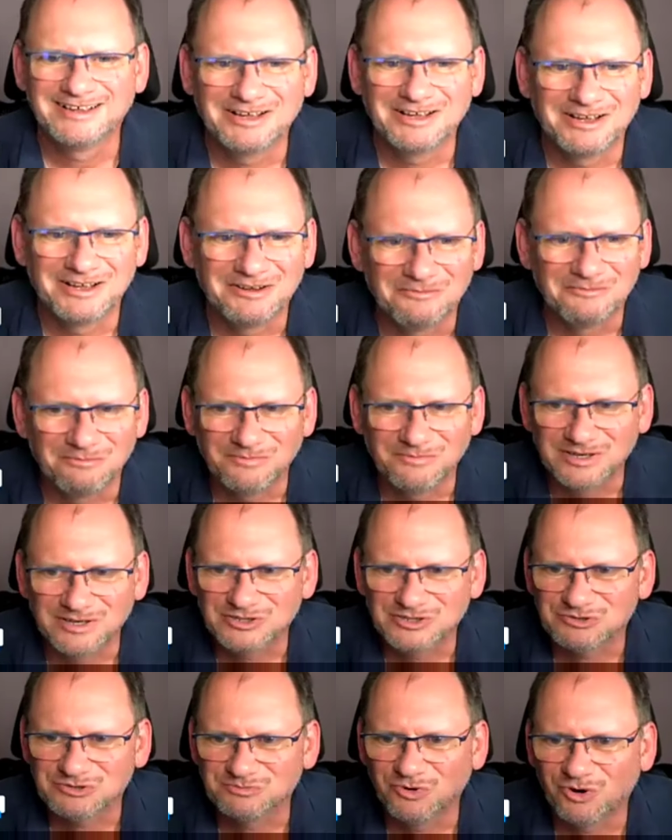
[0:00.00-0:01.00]

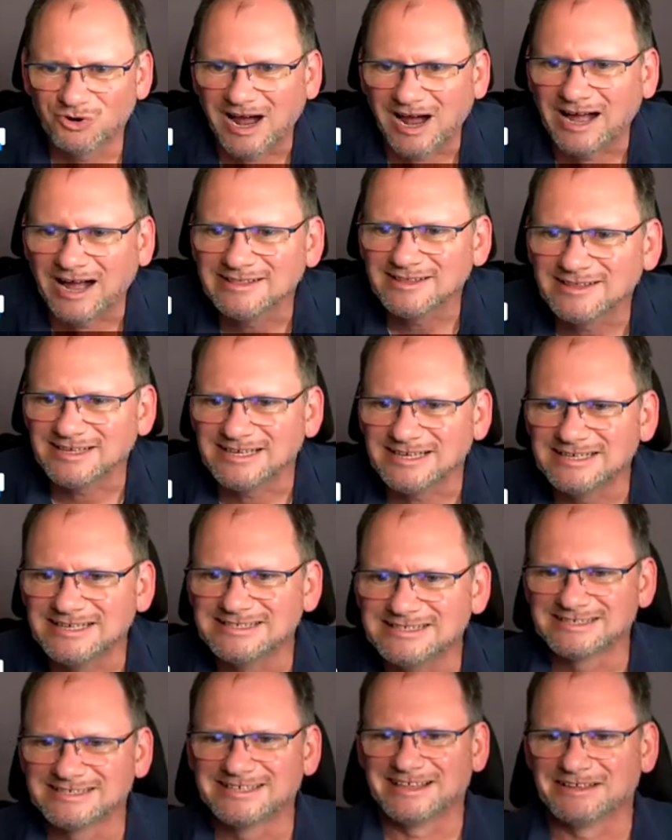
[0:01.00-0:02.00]

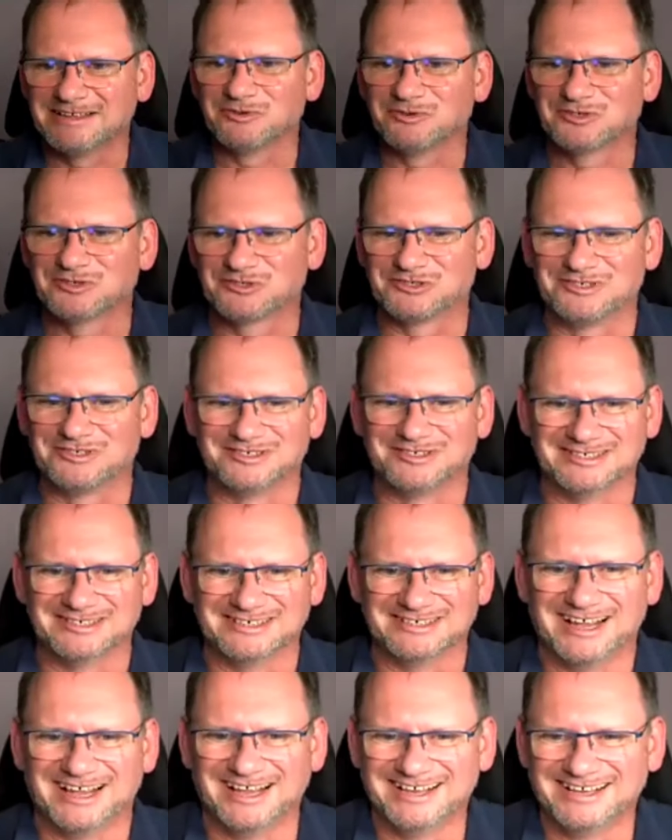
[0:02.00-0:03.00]
uneasy than with children?
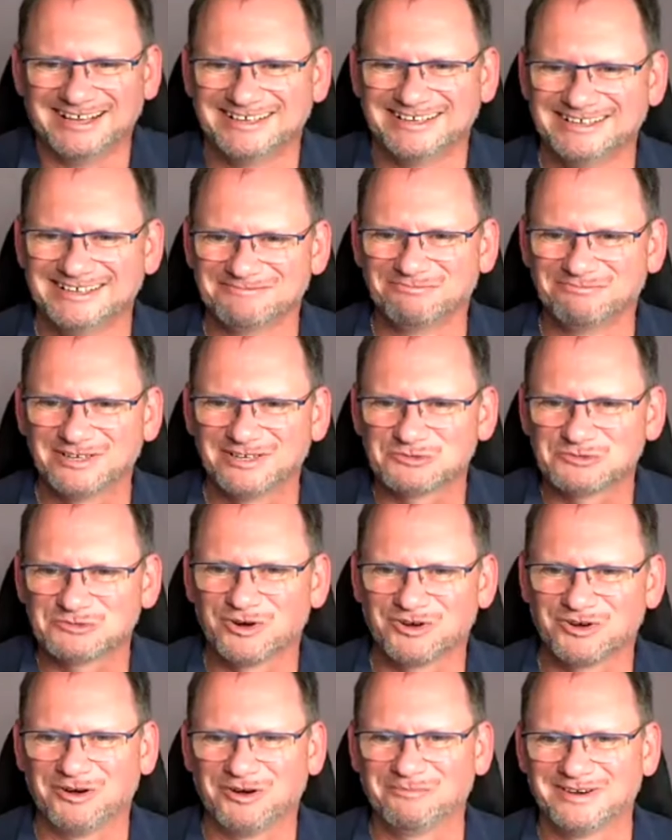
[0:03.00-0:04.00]
Much more
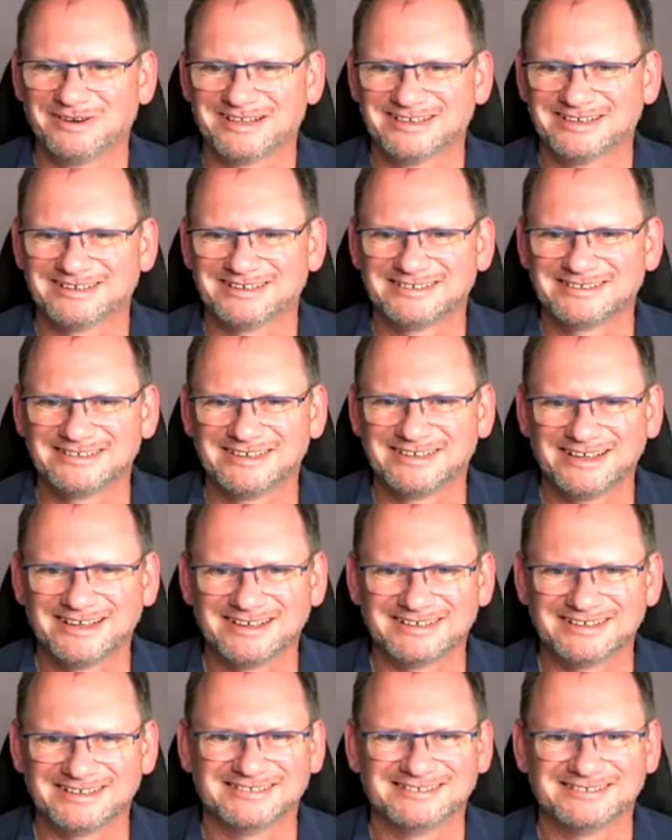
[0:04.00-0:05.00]
complicated.
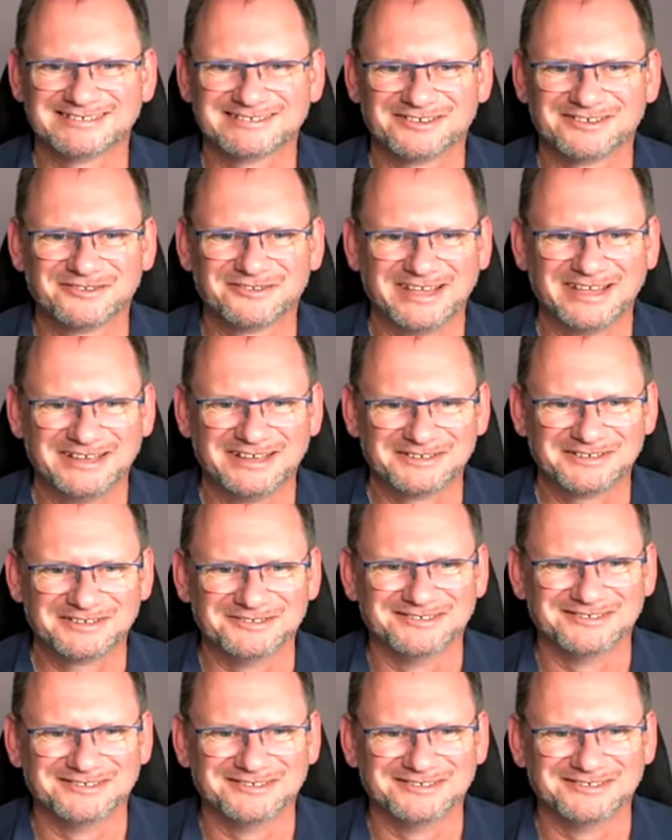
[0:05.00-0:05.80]
Yeah. So thank you.